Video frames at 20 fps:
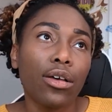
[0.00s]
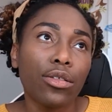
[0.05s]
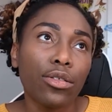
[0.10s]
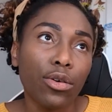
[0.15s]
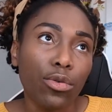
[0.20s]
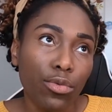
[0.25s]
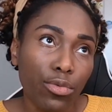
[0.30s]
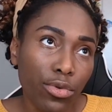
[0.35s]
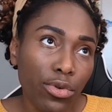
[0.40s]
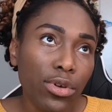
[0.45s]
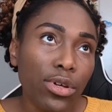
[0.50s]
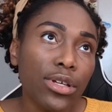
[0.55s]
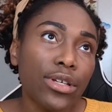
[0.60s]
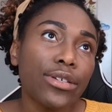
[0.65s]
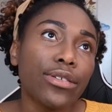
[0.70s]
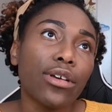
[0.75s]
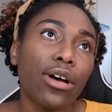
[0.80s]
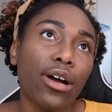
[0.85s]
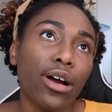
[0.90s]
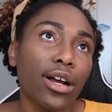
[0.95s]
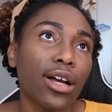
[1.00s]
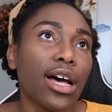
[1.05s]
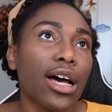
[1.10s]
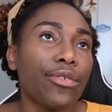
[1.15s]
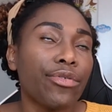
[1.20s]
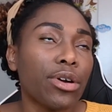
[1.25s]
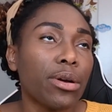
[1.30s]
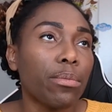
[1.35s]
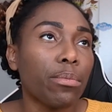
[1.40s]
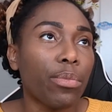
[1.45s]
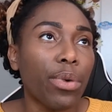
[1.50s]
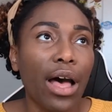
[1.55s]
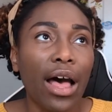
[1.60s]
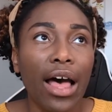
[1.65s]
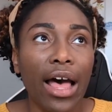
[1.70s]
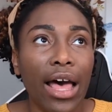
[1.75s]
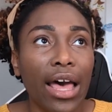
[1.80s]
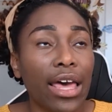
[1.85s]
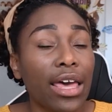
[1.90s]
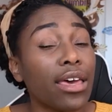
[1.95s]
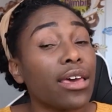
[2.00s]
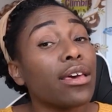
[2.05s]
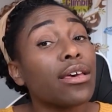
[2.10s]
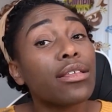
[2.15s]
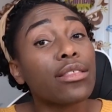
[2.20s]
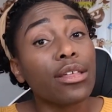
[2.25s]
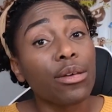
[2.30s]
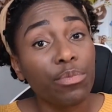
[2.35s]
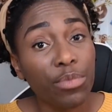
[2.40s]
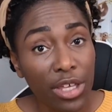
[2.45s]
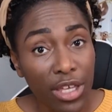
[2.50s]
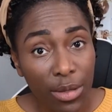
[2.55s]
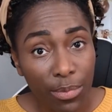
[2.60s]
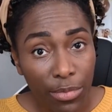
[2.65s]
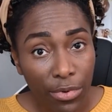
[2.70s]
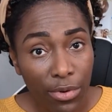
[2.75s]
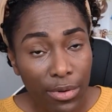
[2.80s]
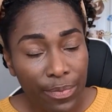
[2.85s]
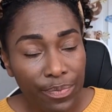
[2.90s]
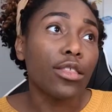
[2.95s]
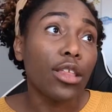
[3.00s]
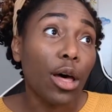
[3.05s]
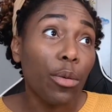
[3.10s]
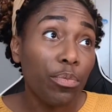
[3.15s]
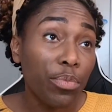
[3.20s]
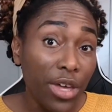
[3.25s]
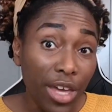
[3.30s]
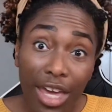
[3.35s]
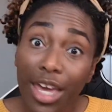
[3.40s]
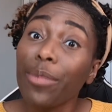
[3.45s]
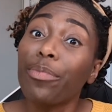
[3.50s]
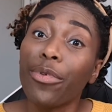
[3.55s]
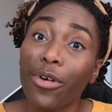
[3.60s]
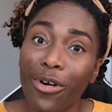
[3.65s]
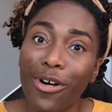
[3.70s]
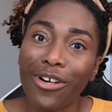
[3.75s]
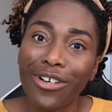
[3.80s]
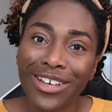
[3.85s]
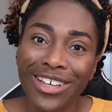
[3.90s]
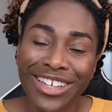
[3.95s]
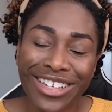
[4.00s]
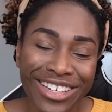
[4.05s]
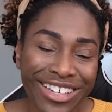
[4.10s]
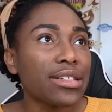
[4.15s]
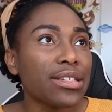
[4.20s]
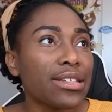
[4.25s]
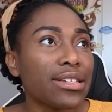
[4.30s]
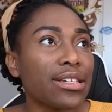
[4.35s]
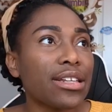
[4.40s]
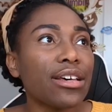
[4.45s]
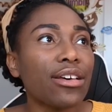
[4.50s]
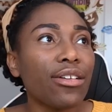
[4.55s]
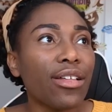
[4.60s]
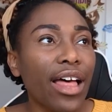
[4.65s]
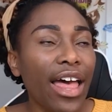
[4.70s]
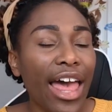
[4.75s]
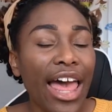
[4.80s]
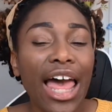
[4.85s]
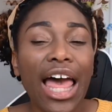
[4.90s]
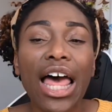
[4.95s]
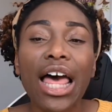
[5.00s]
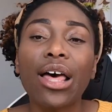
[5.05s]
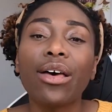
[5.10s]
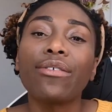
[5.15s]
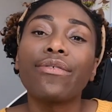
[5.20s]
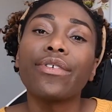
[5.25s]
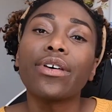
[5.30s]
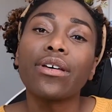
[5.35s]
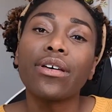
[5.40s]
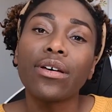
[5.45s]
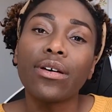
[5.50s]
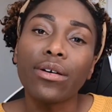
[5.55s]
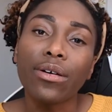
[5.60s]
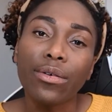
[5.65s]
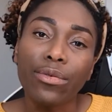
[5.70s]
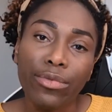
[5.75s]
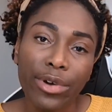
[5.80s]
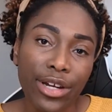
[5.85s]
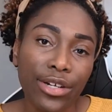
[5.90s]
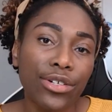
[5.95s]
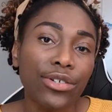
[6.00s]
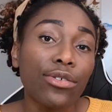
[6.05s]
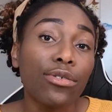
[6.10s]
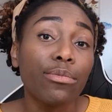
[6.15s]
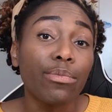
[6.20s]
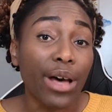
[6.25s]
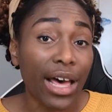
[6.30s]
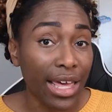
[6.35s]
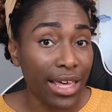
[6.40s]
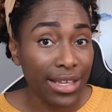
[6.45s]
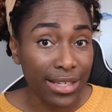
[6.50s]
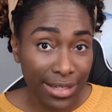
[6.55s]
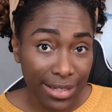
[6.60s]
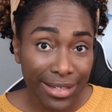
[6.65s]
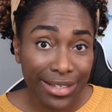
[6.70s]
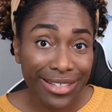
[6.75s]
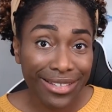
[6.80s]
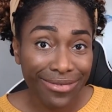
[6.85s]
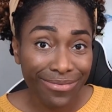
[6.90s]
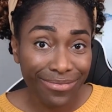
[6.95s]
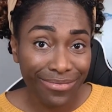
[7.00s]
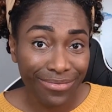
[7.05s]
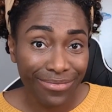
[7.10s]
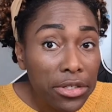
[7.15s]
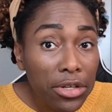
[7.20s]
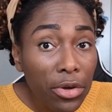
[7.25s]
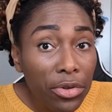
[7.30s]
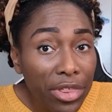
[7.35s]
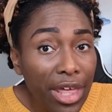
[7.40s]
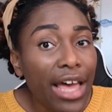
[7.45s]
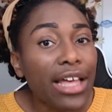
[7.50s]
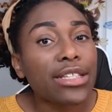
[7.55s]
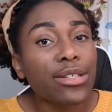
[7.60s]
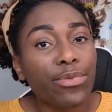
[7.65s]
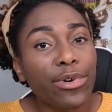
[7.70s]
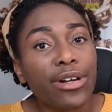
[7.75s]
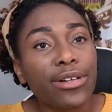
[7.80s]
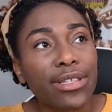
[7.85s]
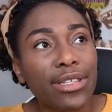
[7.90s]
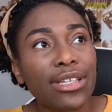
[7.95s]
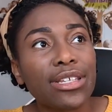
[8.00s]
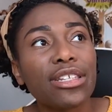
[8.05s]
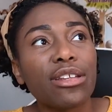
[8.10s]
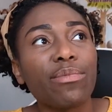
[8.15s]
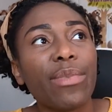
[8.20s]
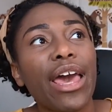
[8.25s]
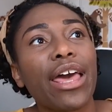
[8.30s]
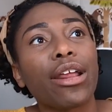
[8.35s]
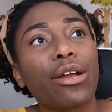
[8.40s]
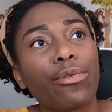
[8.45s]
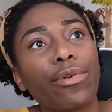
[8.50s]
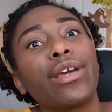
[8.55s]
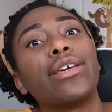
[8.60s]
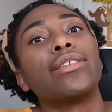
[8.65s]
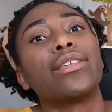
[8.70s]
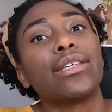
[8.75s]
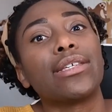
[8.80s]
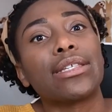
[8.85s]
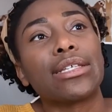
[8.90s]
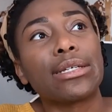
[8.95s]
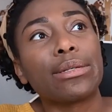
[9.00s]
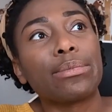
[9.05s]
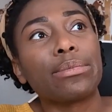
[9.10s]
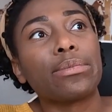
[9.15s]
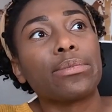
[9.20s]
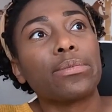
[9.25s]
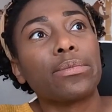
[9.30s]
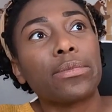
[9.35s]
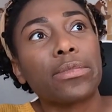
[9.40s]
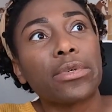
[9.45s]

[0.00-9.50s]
The rules are governed by the people. The people still have racial biases. So that's where systematic racism